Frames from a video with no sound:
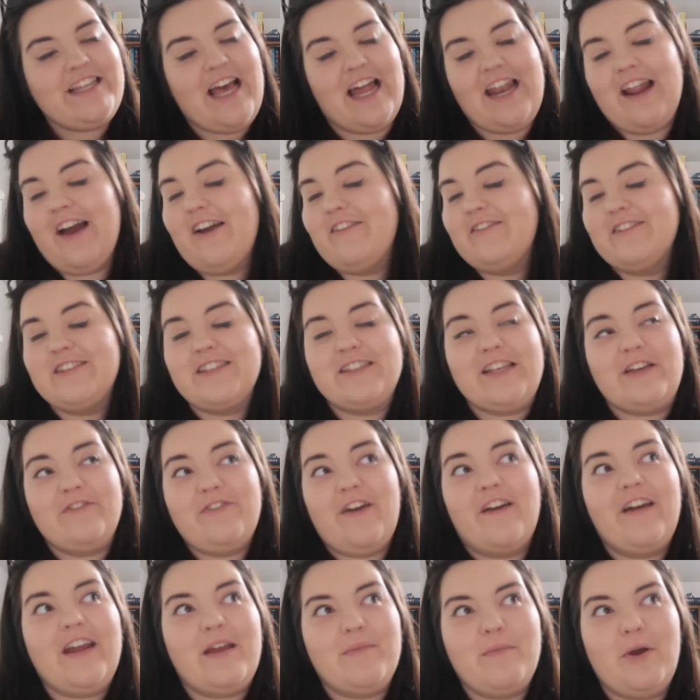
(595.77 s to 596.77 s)
and I was
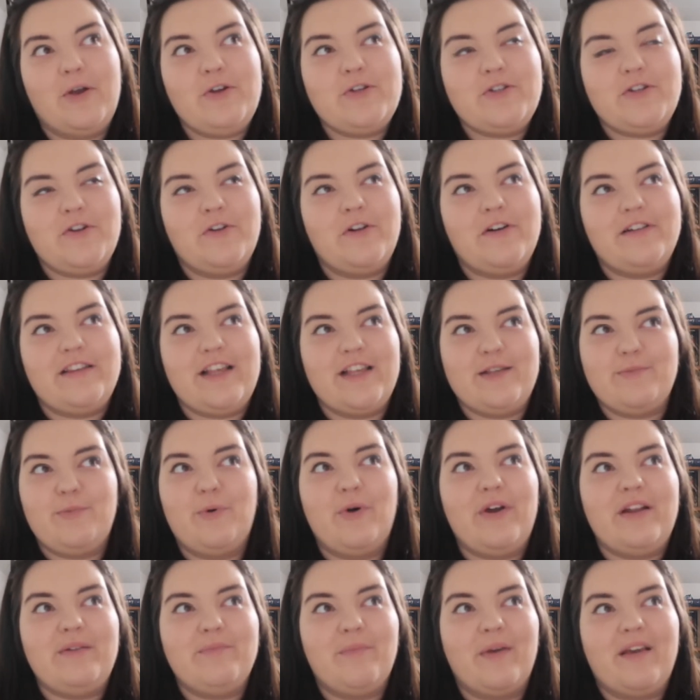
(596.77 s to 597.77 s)
very emotional at this
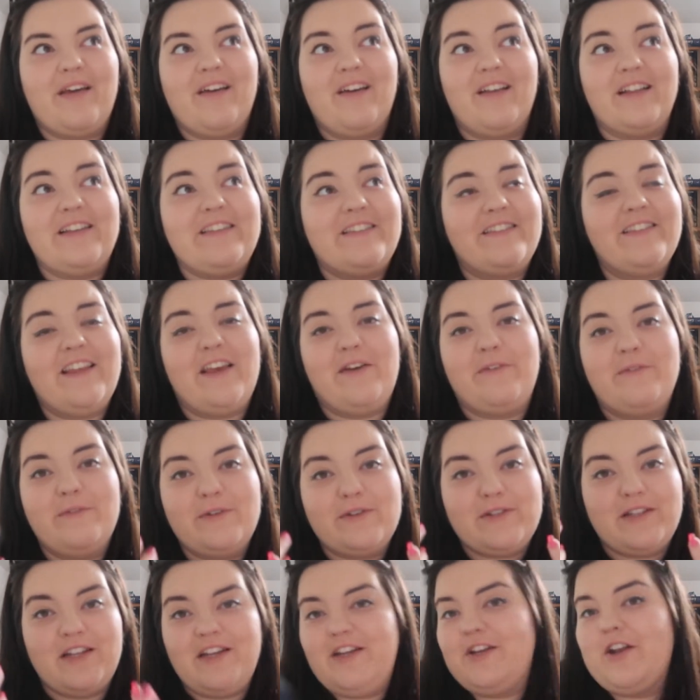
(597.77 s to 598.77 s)
point because it
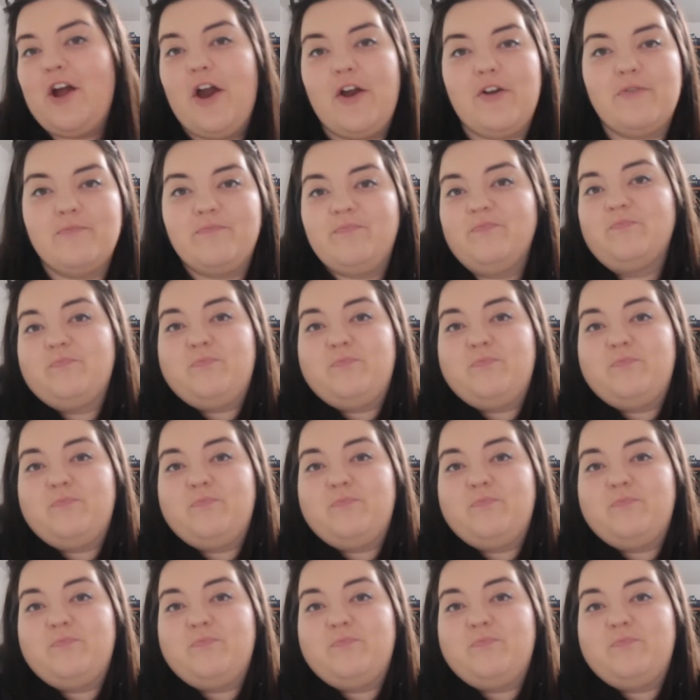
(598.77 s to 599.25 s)
was like, you know,